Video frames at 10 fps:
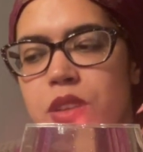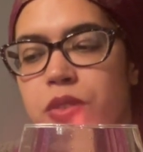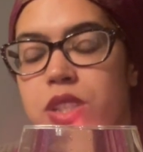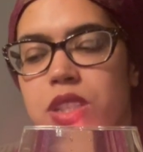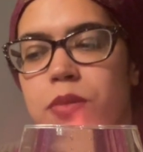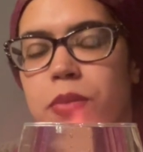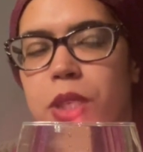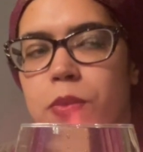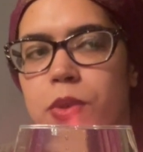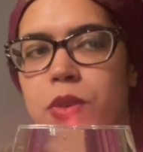For some
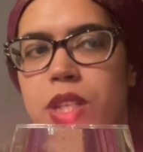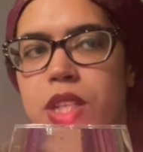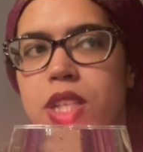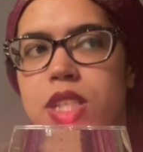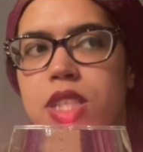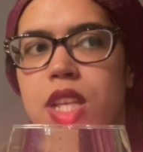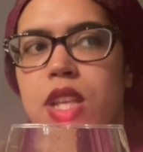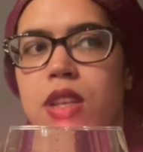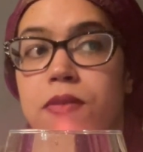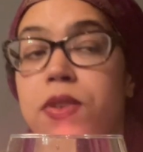people it is
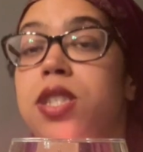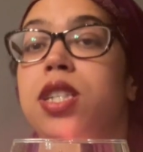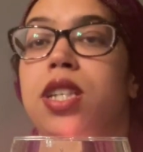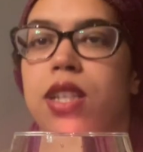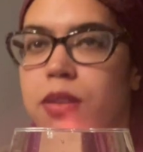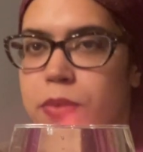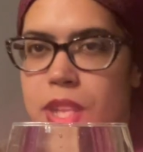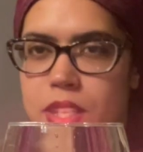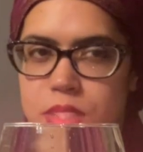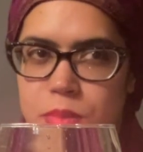physically
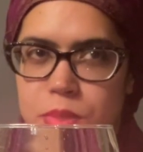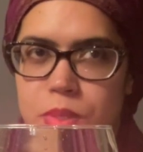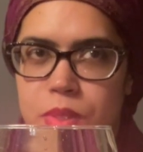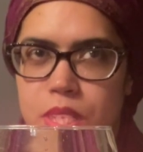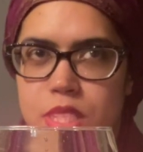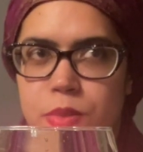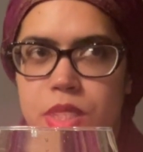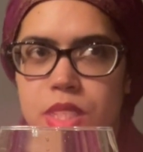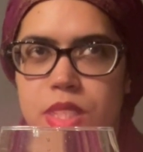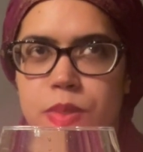impossible, let's put
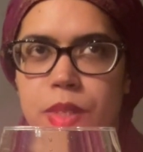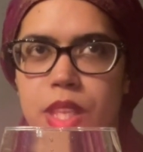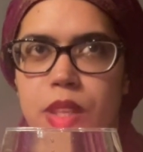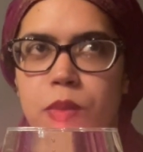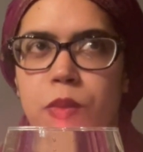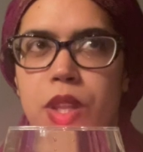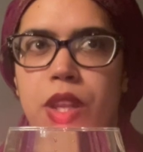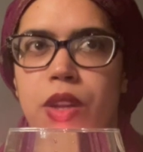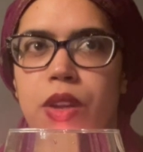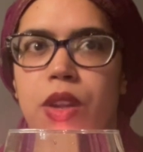it this way,
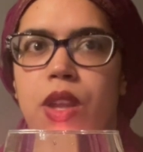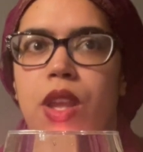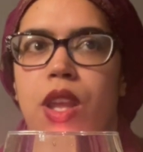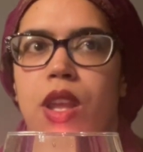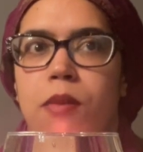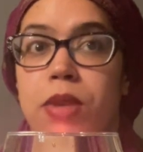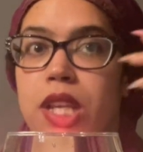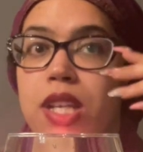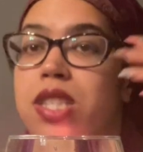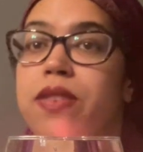where
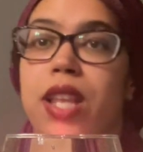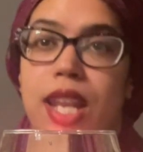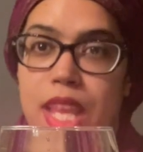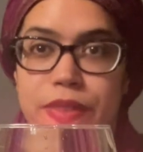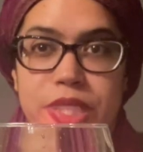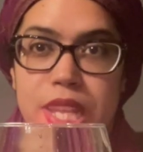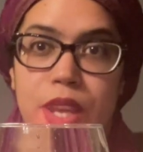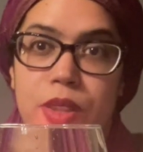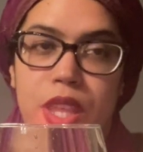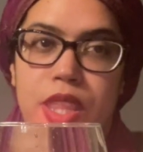because of the
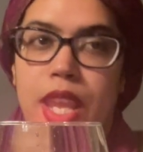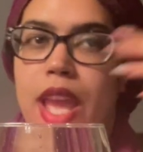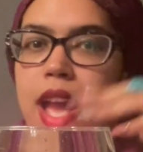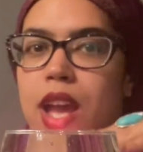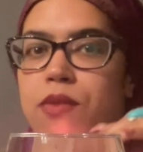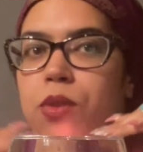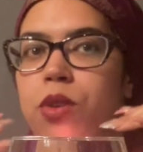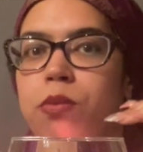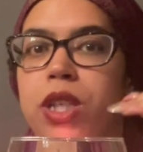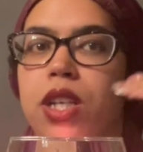lifestyle that they have,
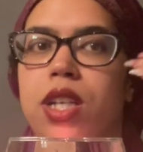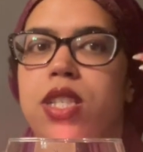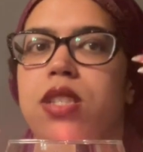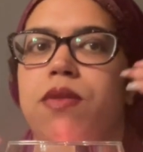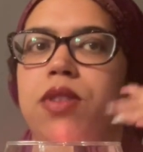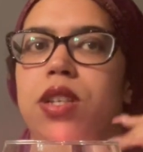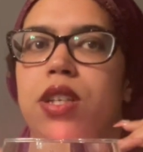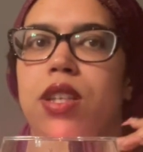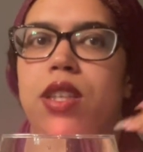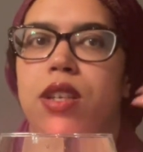or because of
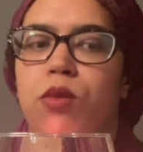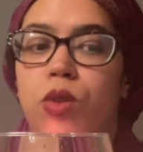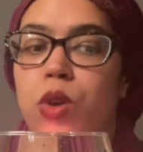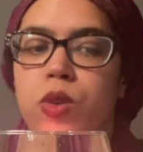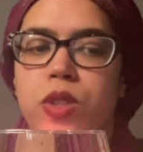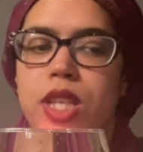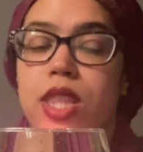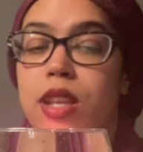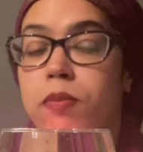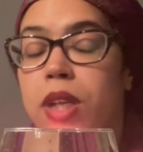the roles that
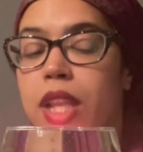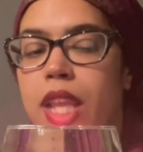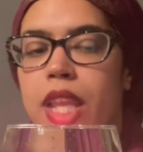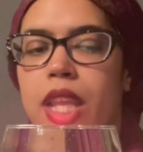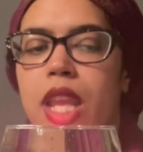they play,